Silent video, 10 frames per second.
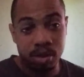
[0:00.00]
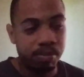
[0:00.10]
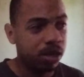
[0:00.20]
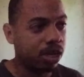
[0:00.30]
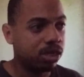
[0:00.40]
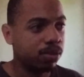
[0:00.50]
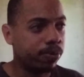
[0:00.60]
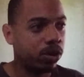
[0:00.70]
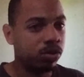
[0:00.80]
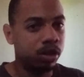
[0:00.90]
Because
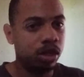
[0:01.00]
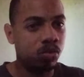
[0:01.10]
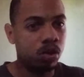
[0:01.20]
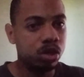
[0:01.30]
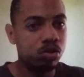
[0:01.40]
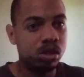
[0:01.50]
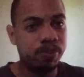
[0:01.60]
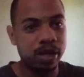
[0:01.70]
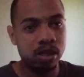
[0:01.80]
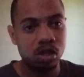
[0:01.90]
apparently the one who's
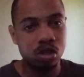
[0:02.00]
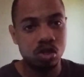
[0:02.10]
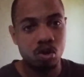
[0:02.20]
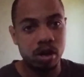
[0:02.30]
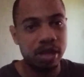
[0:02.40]
speaking to Yuzora